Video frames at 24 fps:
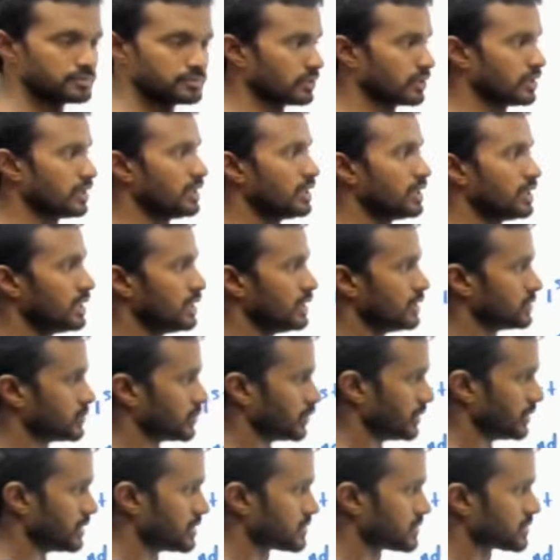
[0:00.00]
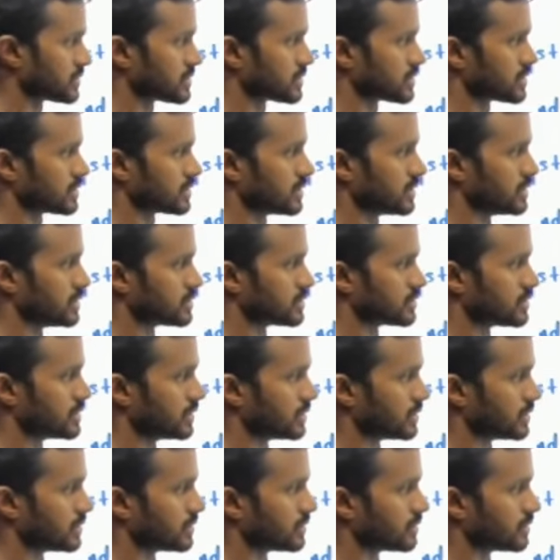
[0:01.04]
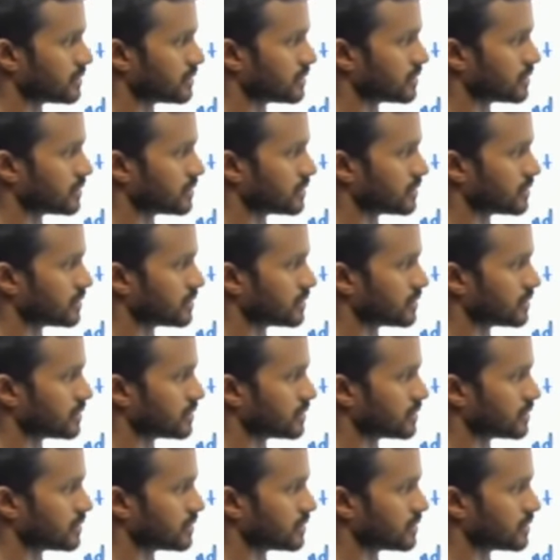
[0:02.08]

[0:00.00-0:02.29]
Okay. So this is the